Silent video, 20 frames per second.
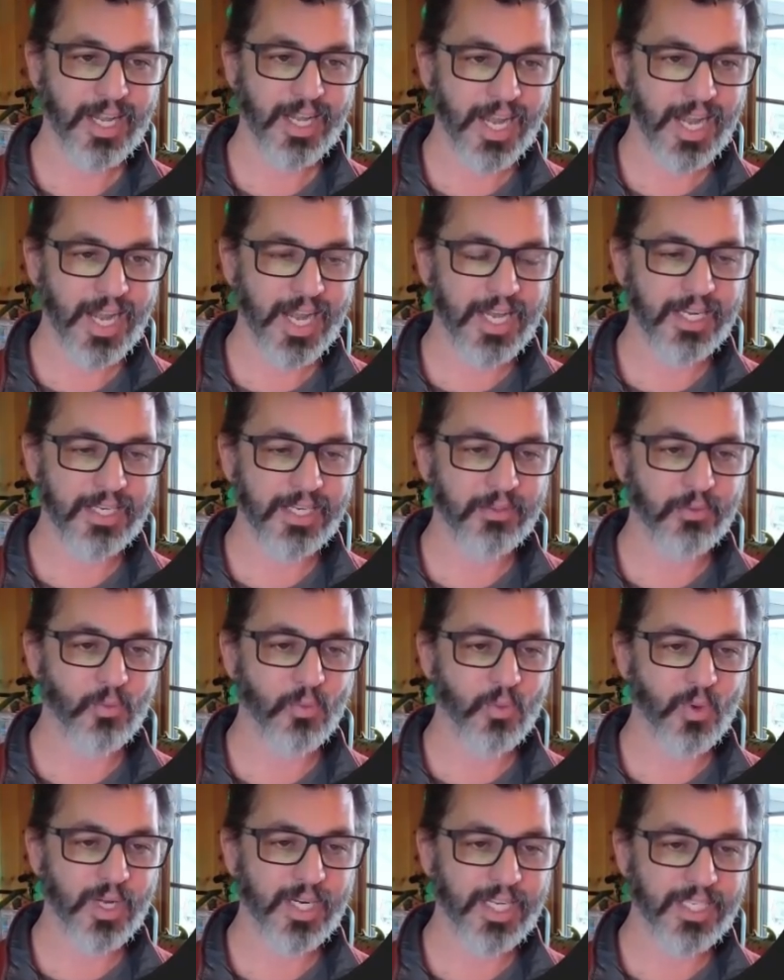And
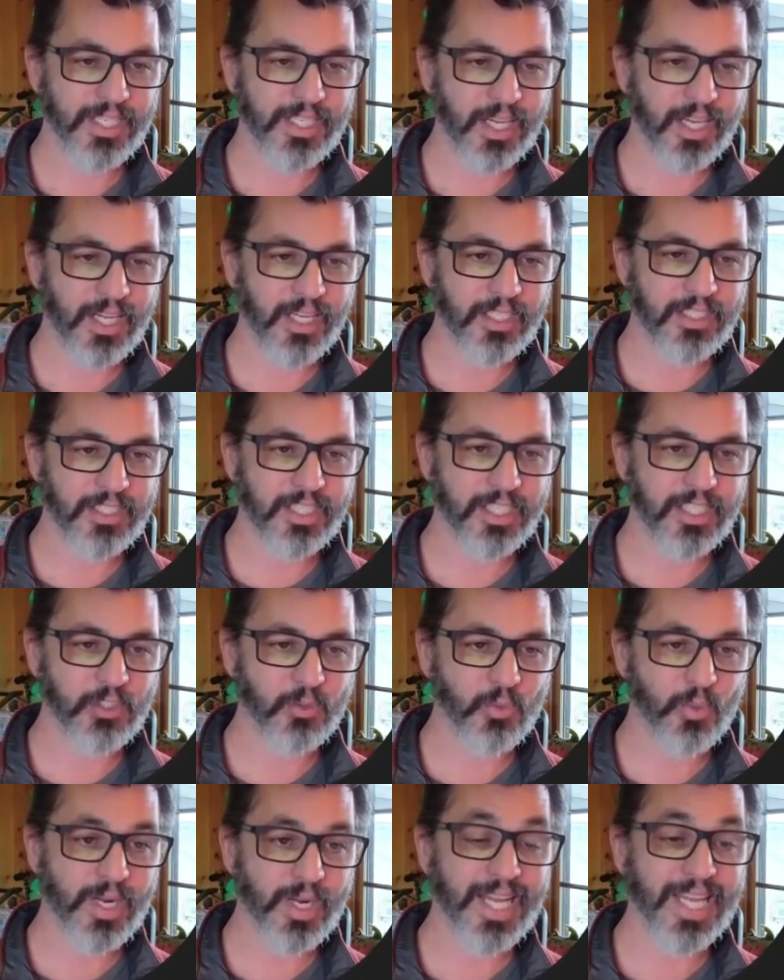what it does is
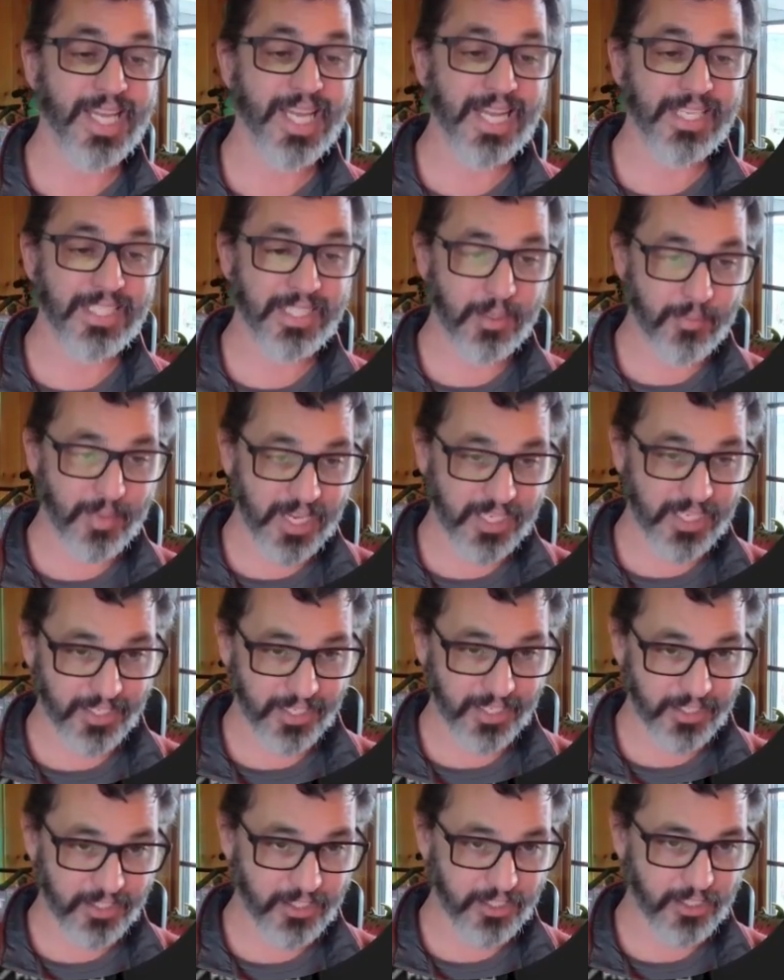when it gets a
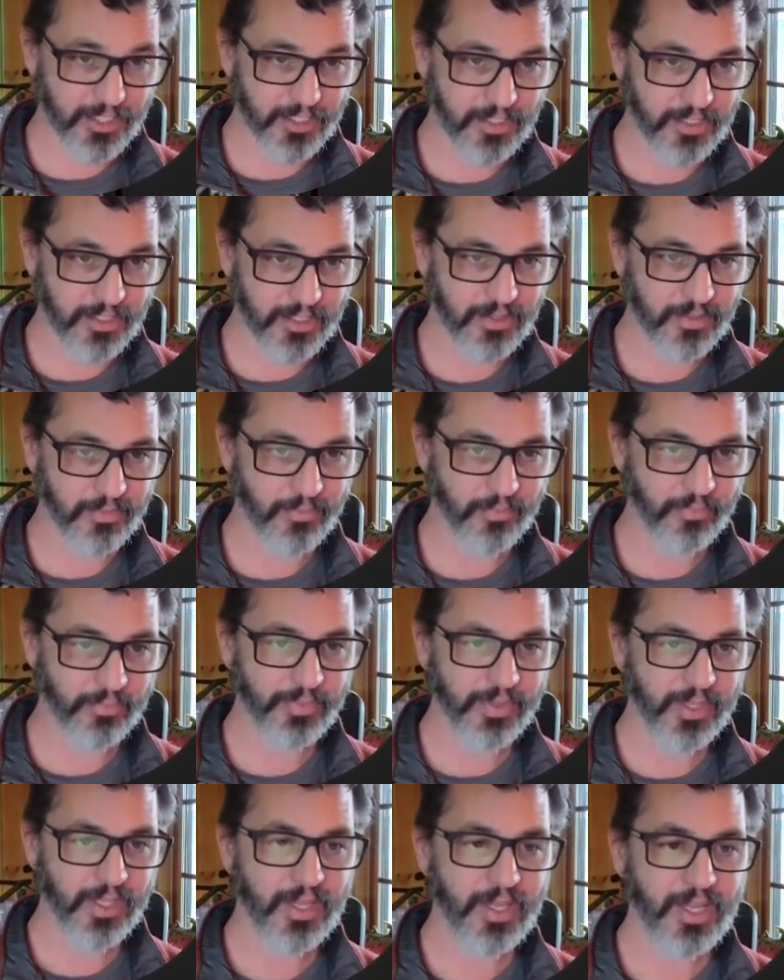message,
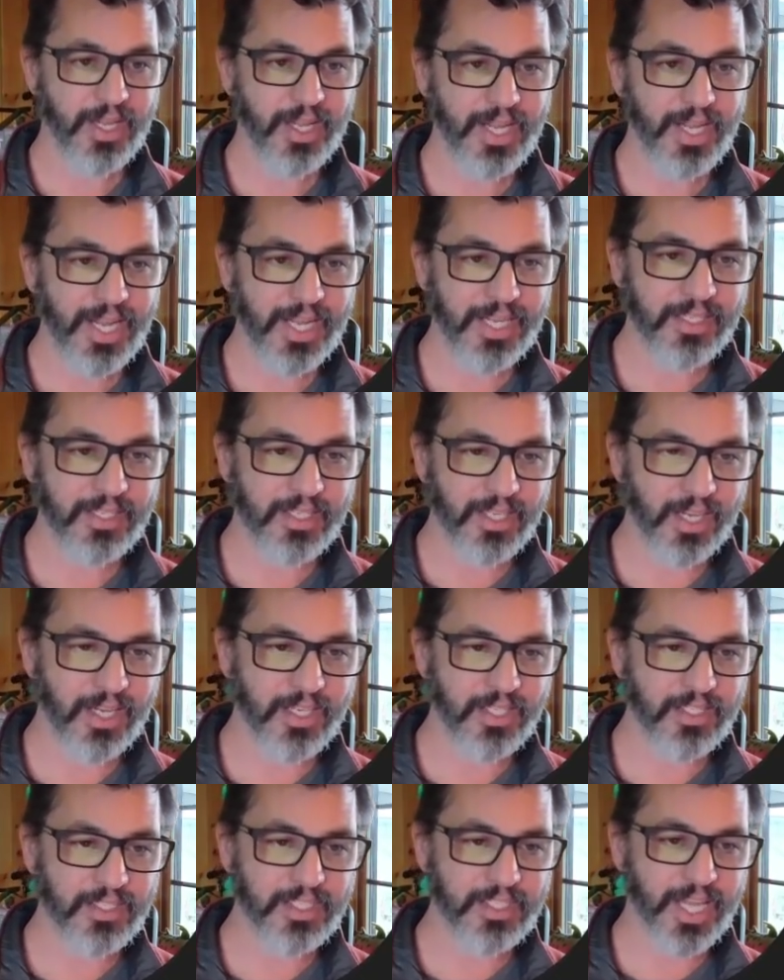it
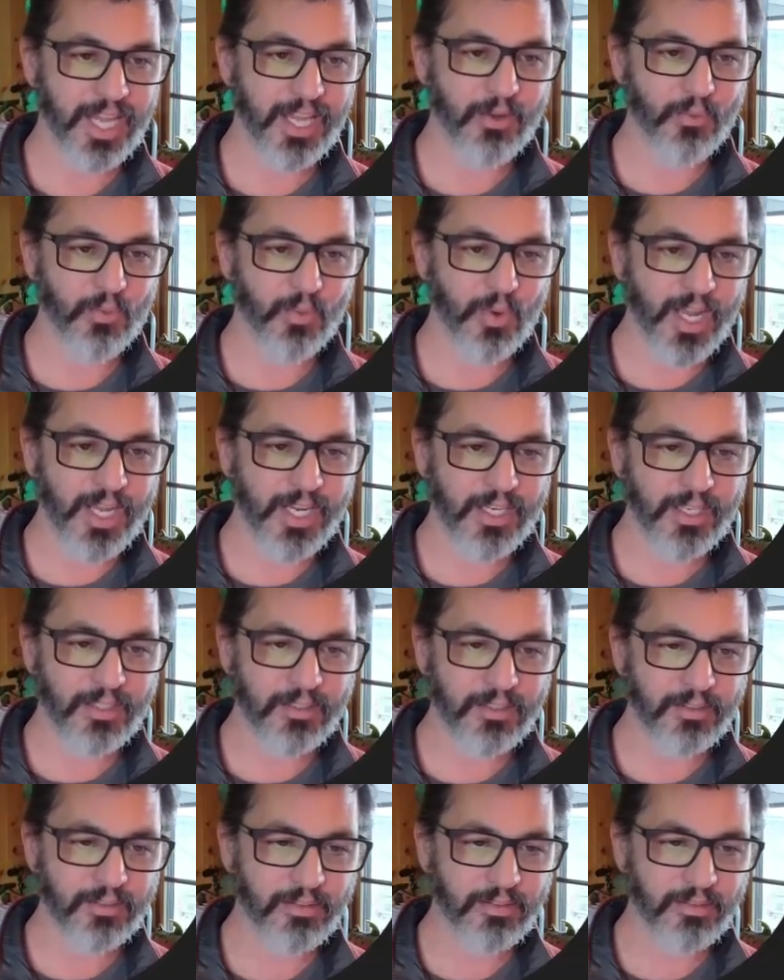does a write
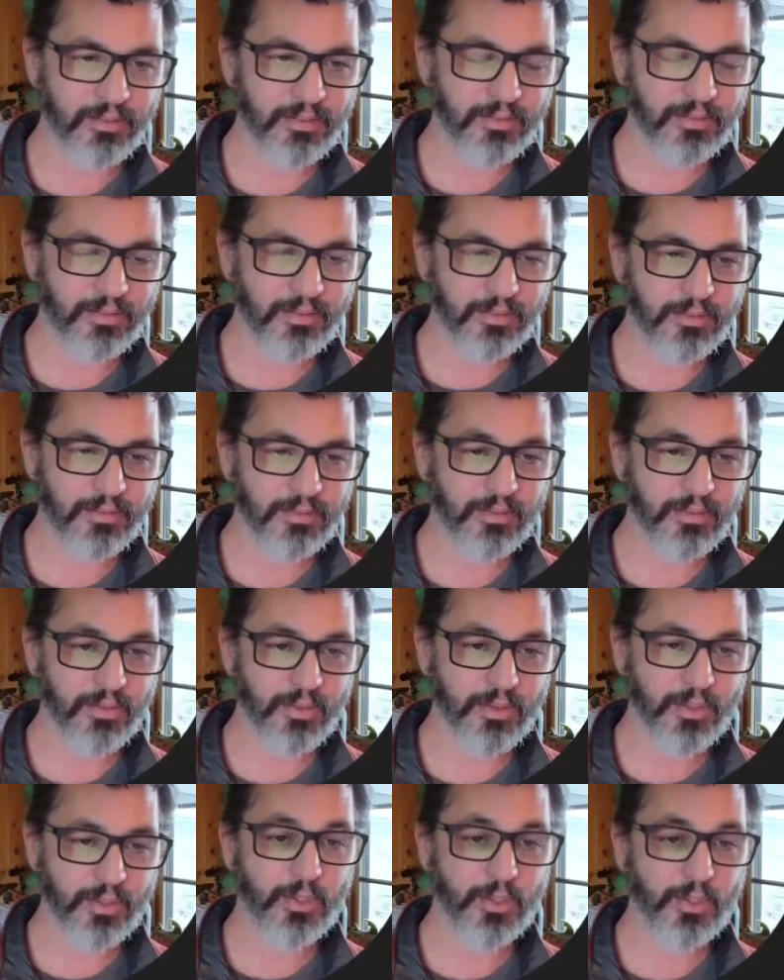
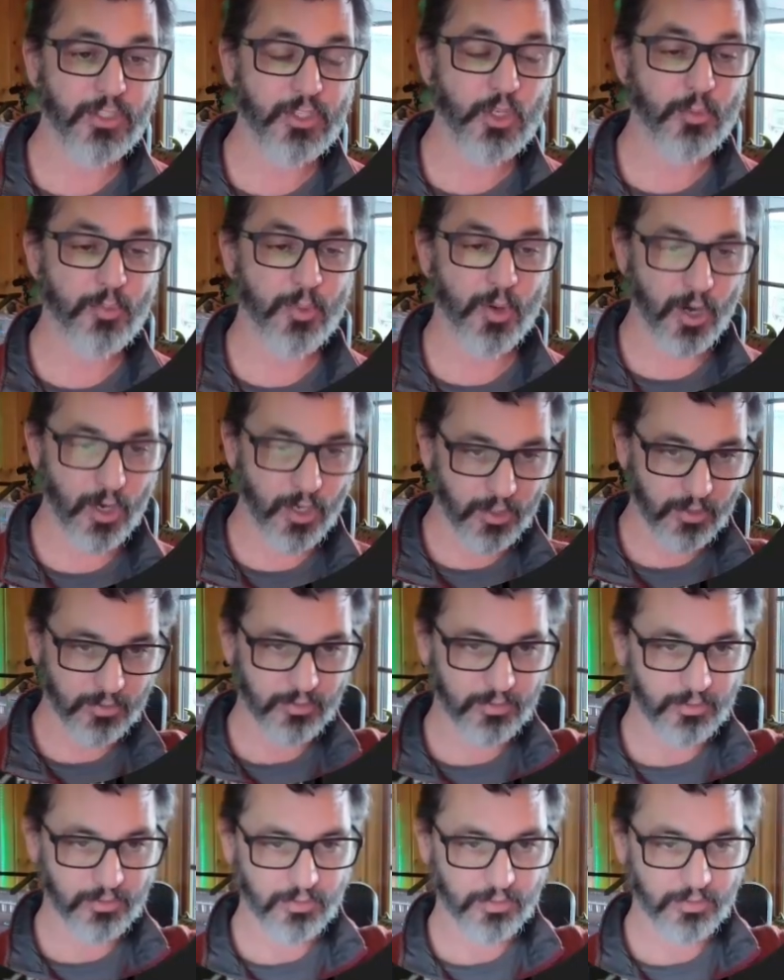through the super,
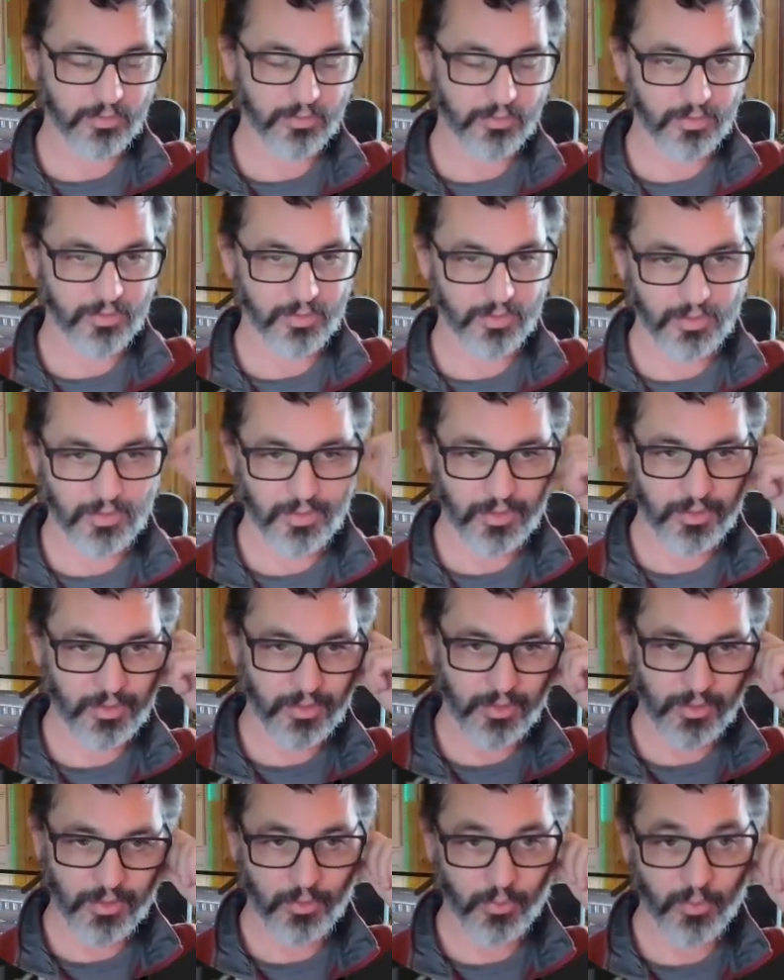
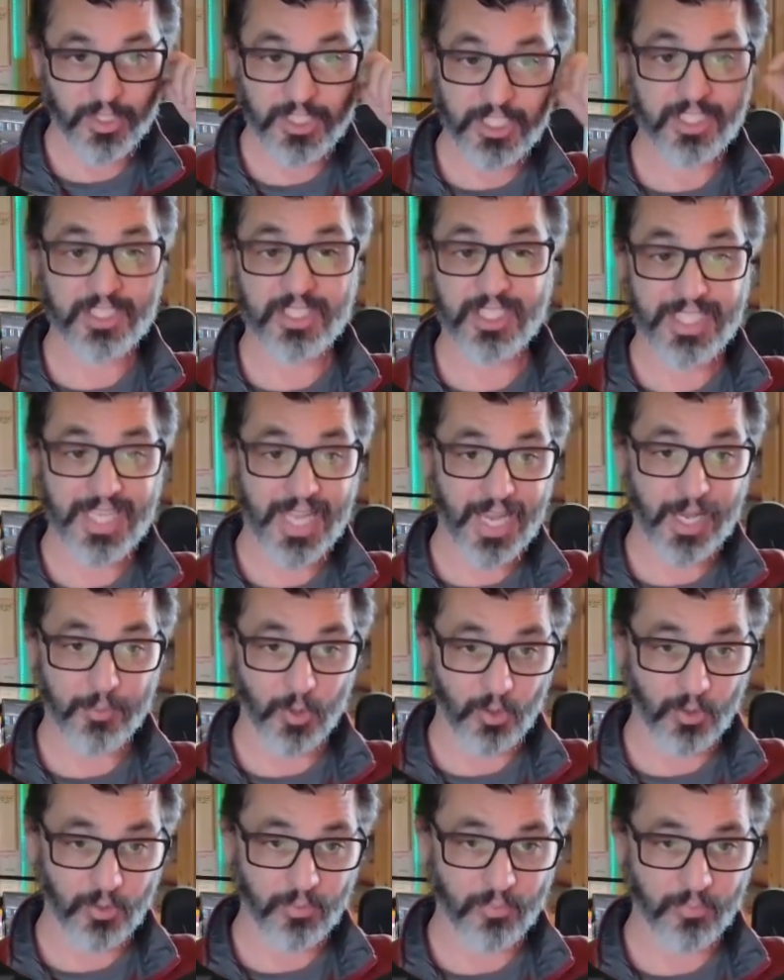which is a
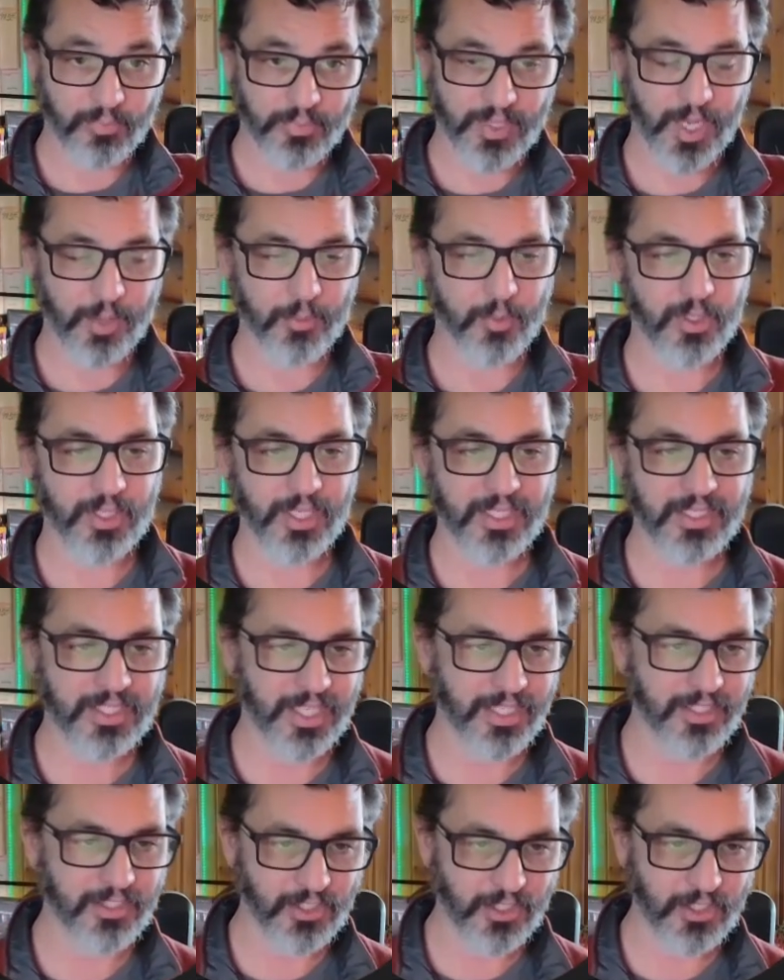
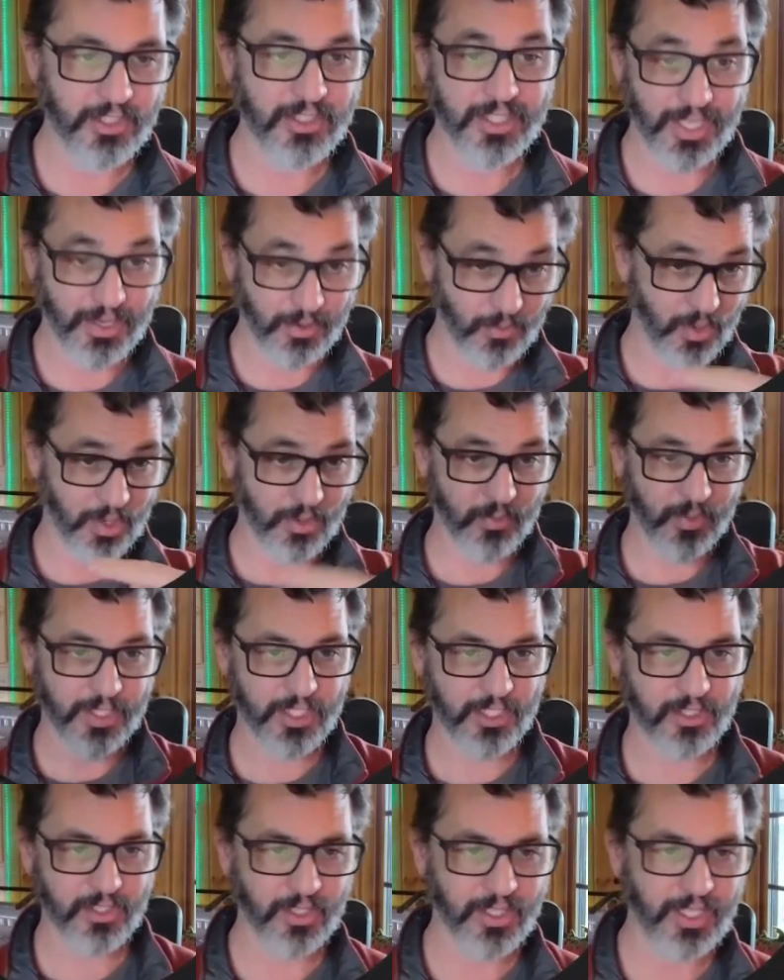table.sensors, that one we
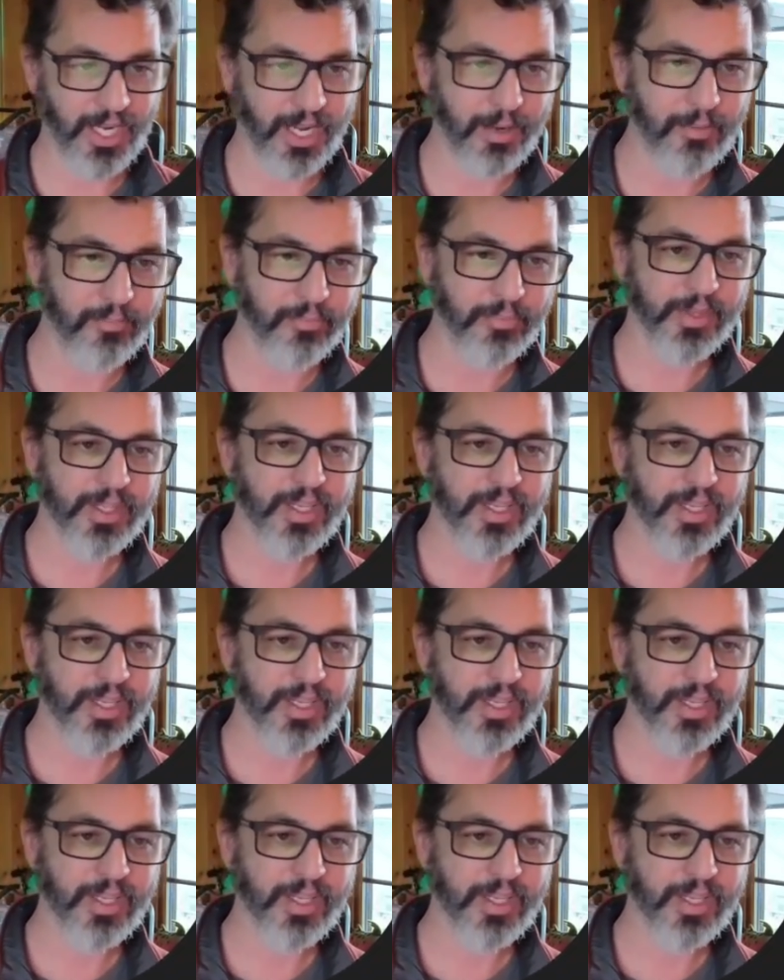just looked at,